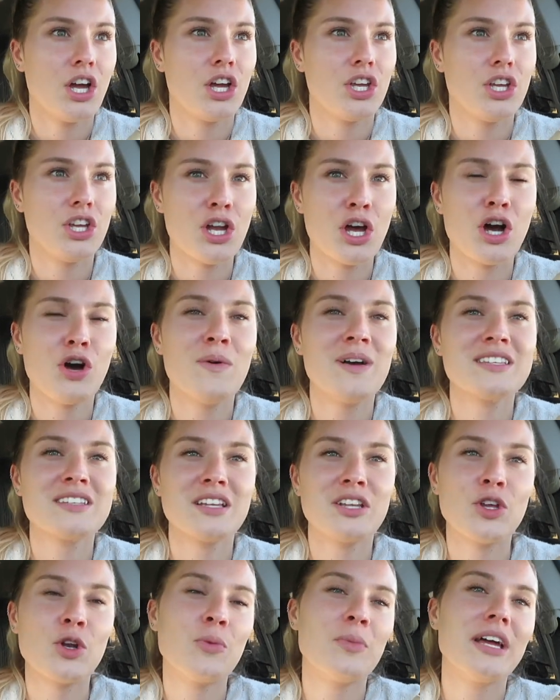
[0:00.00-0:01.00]
you know, is a
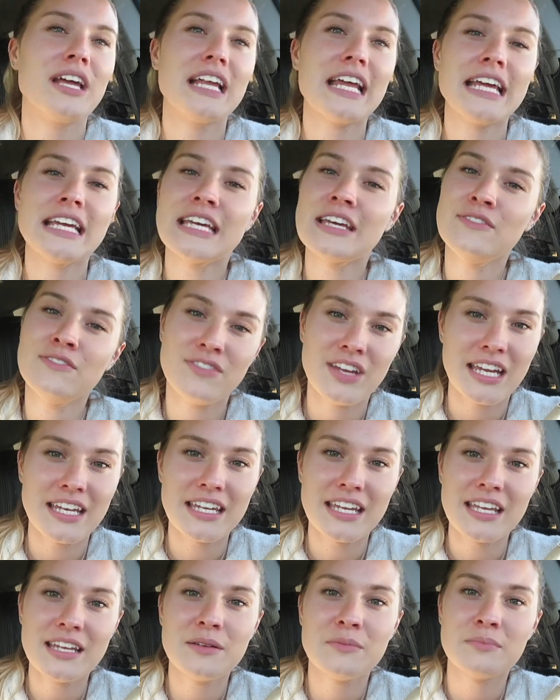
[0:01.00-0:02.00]
little bit
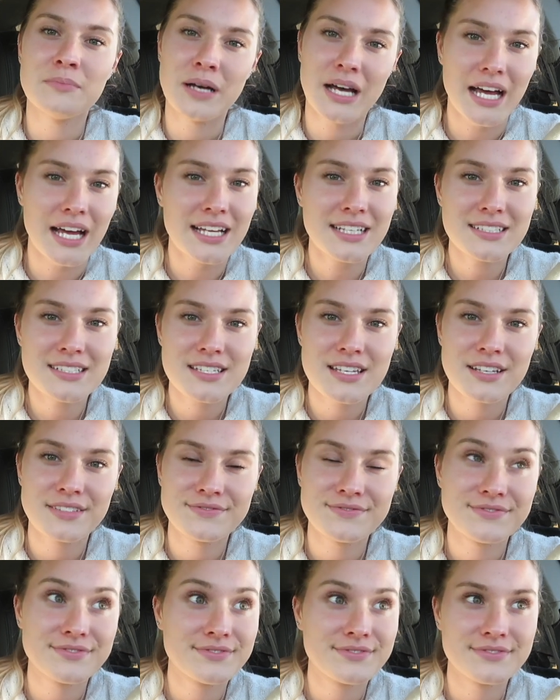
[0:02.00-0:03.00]
inconvenient, but
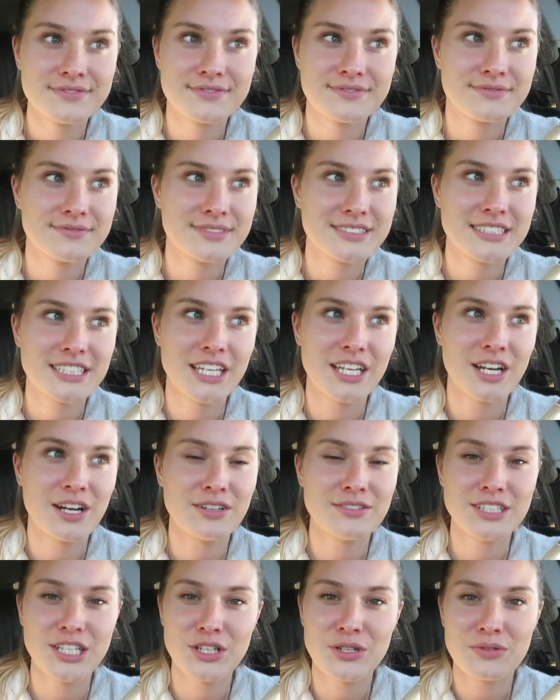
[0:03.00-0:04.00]
you
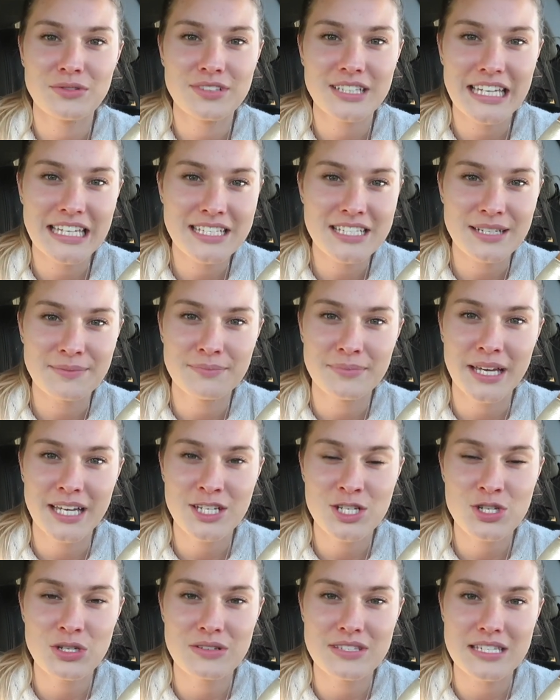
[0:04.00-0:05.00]
know, you don't get to pick
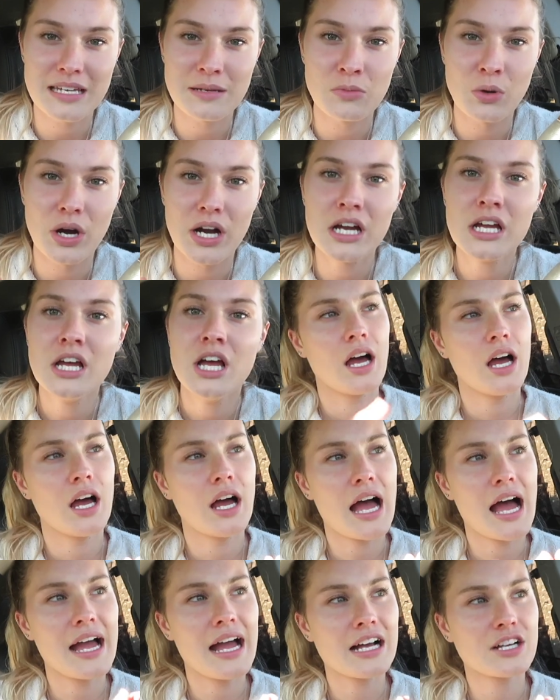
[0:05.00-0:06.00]
and choose anymore.
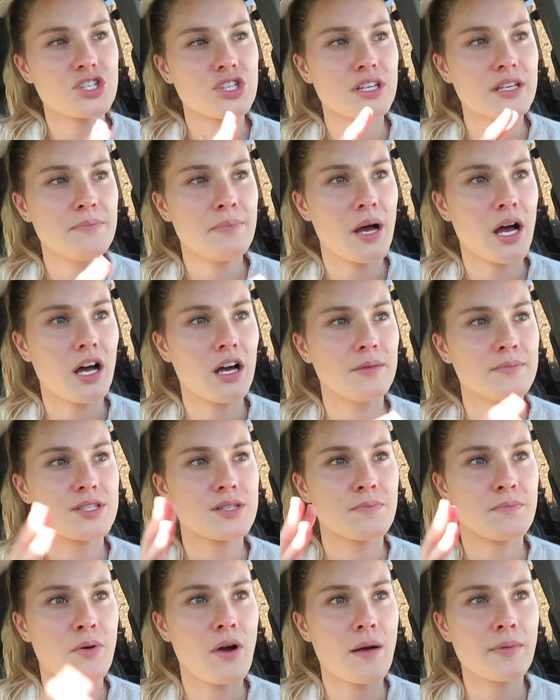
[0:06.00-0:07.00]
I actually
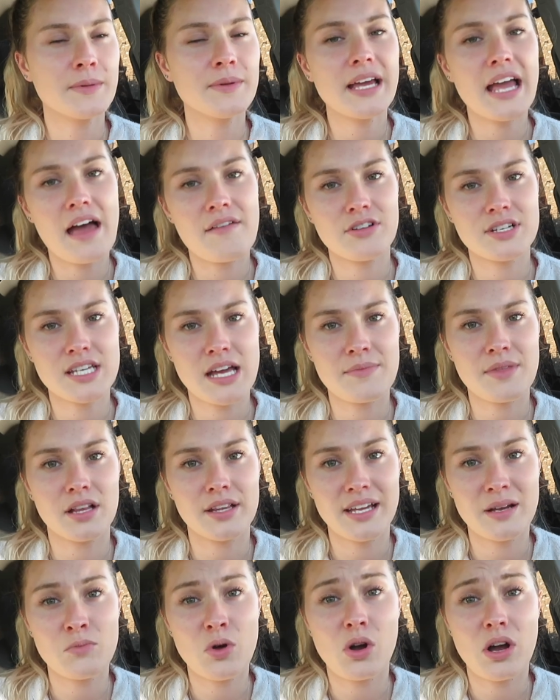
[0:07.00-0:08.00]
pumped probably every time that
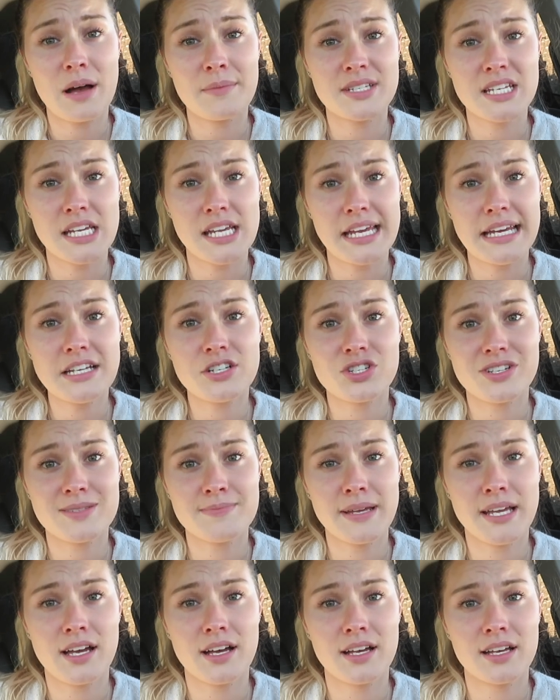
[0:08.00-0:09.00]
Liam woke up to eat, just
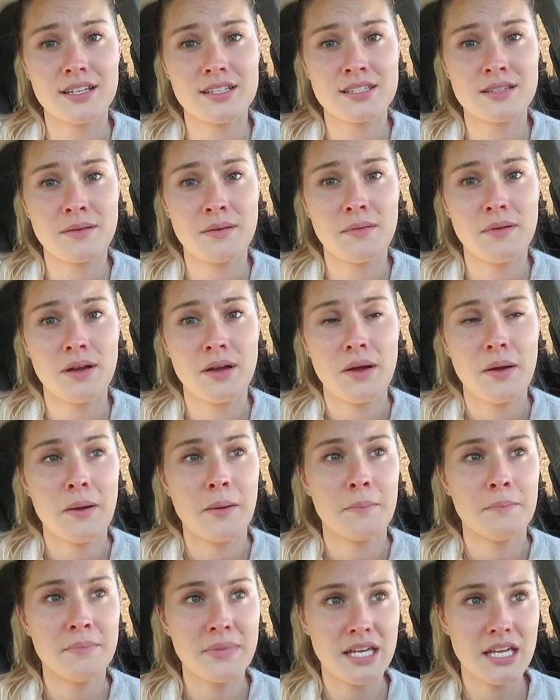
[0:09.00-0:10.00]
because
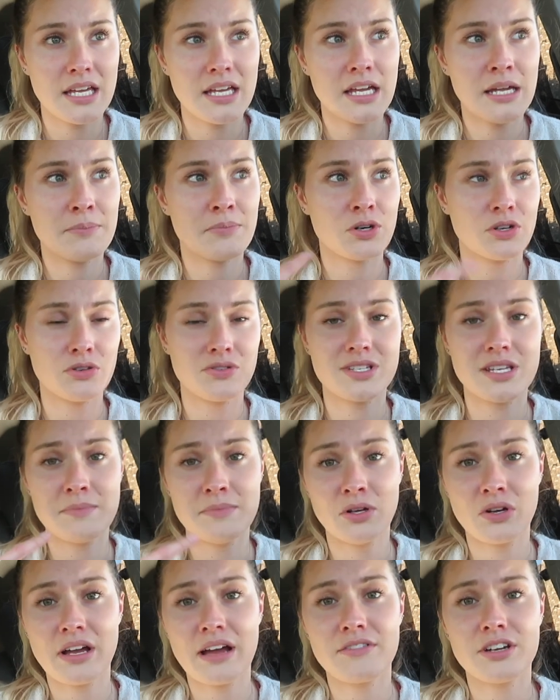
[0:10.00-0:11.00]
me producing
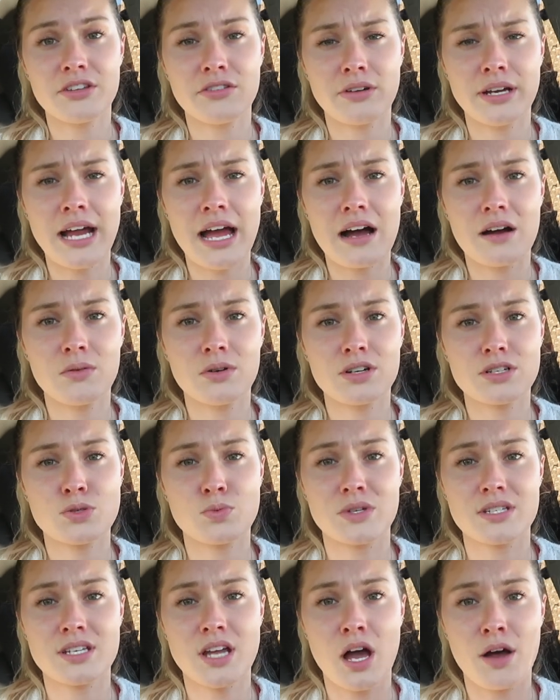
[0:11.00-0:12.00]
milk every 3 hours was